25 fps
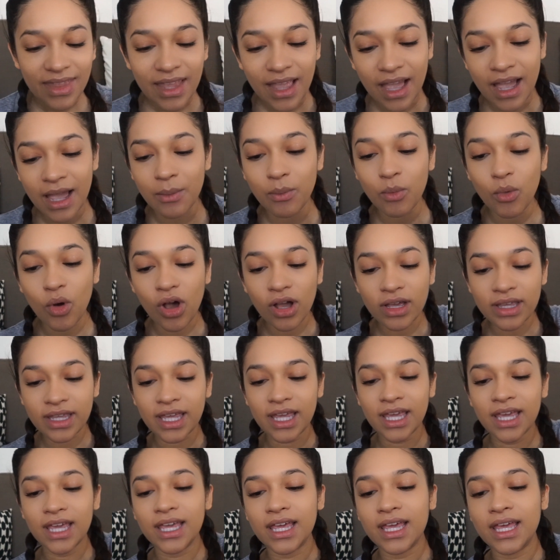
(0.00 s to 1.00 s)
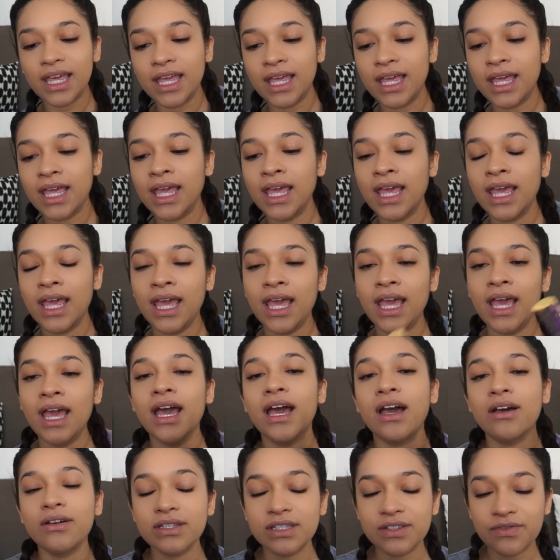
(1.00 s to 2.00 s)
I'm walking,
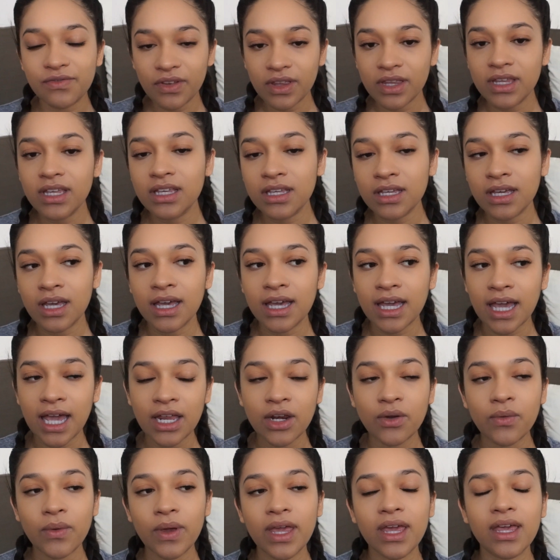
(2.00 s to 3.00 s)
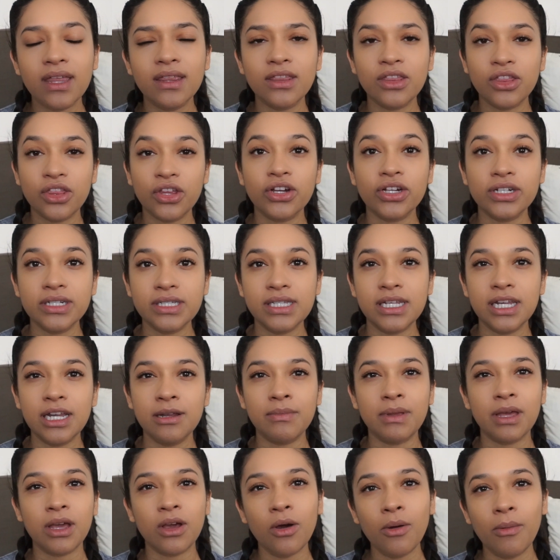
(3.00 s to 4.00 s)
I was feeling kind of weak and thirsty.
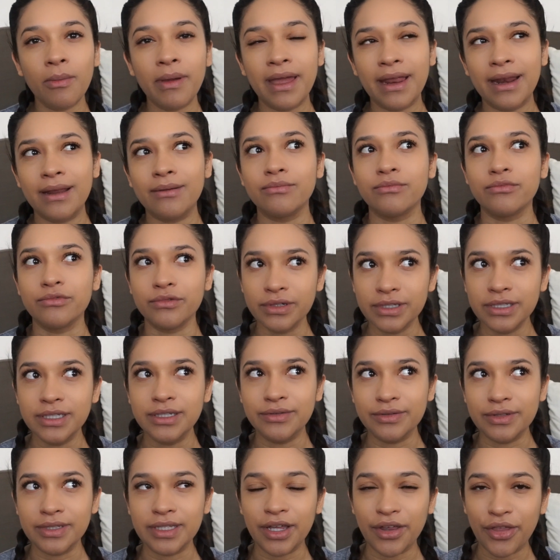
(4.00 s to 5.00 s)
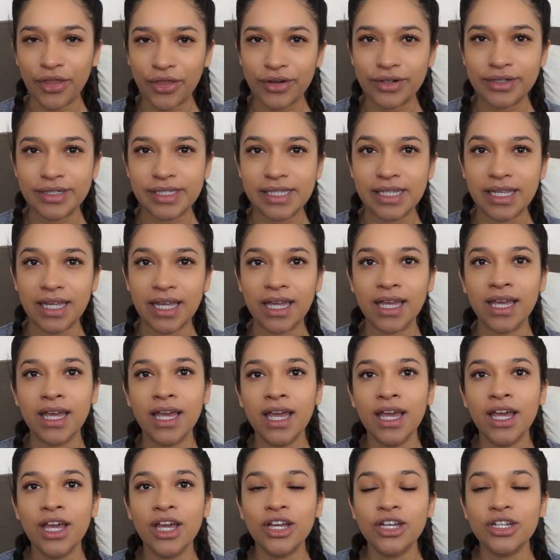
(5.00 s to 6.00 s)
I'm like, oh man, I'm really, really thirsty.
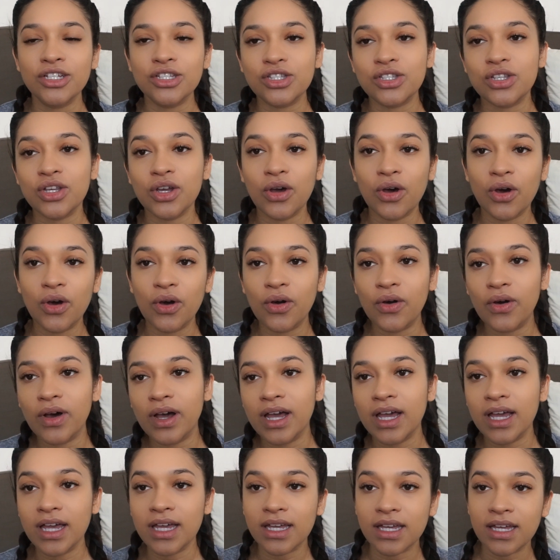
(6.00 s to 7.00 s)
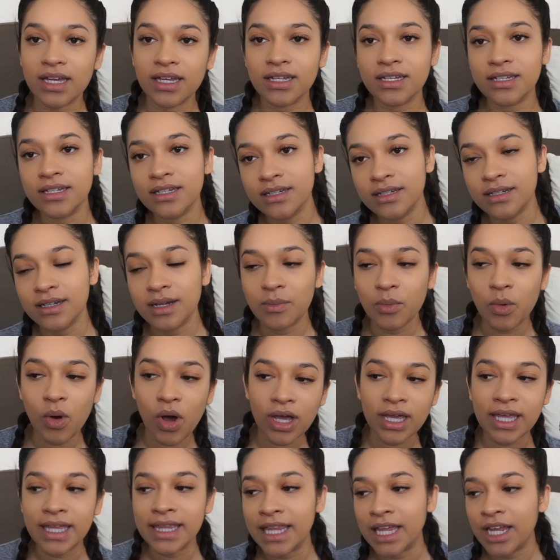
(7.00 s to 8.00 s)
So I'm
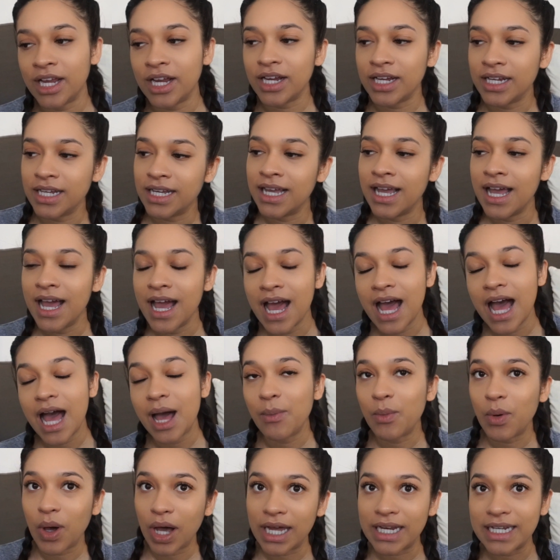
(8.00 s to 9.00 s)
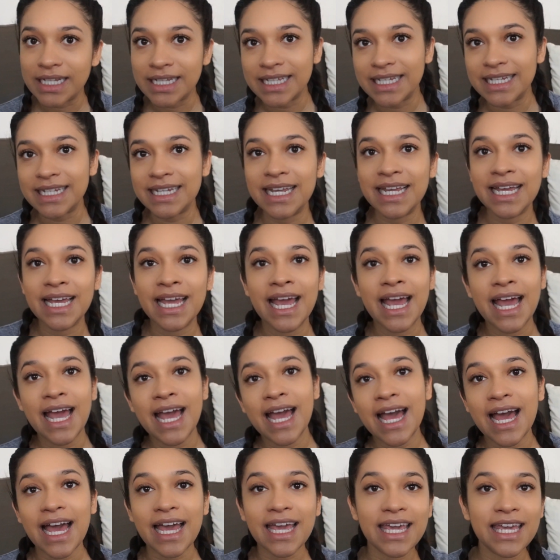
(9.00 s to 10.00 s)
walking there, I'm waddling.
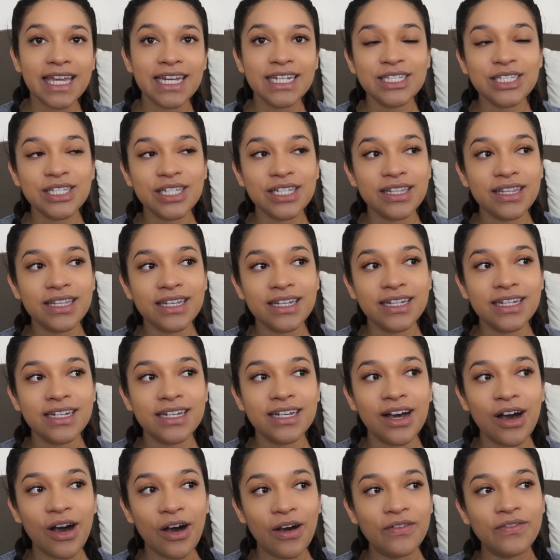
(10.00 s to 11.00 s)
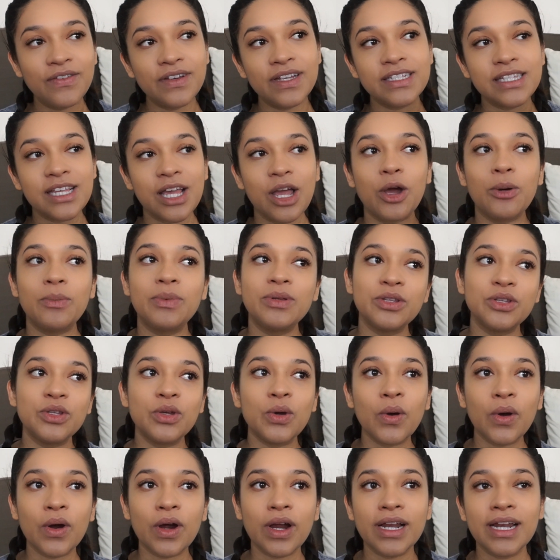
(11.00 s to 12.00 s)
I get into the office, I open the
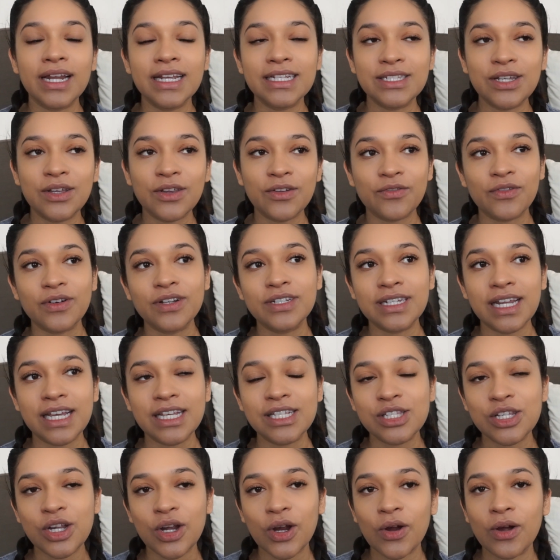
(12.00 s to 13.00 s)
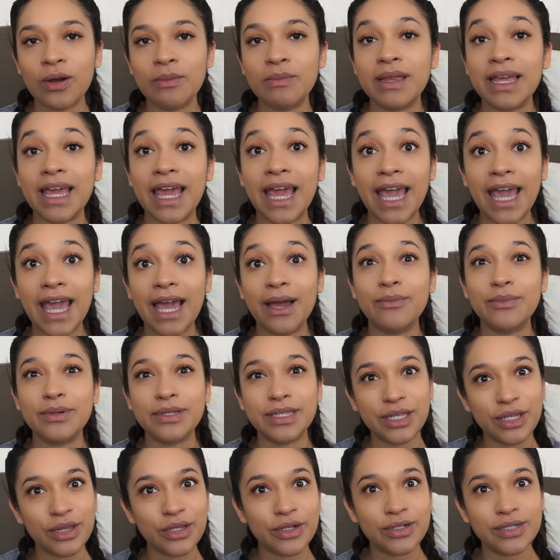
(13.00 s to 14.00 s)
door, and I tell the front desk girl, I'm like, hey, I'm
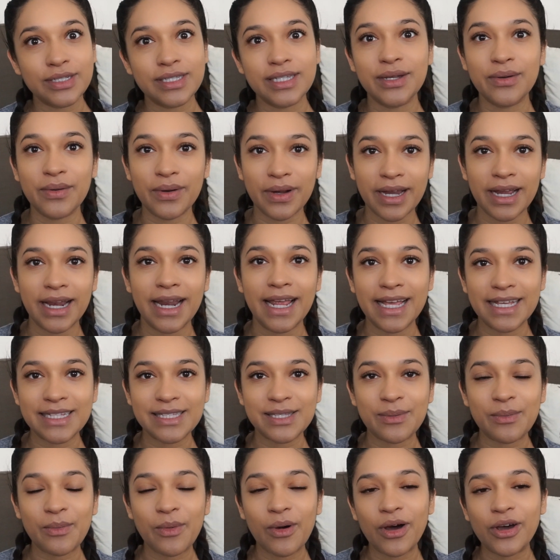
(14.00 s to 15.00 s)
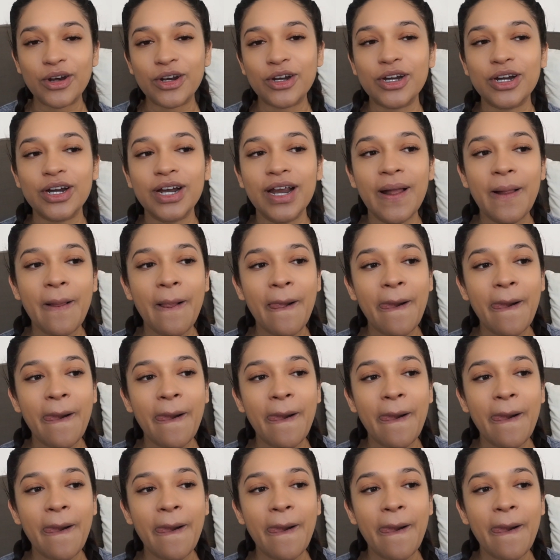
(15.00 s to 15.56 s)
really thirsty, where can I get some water?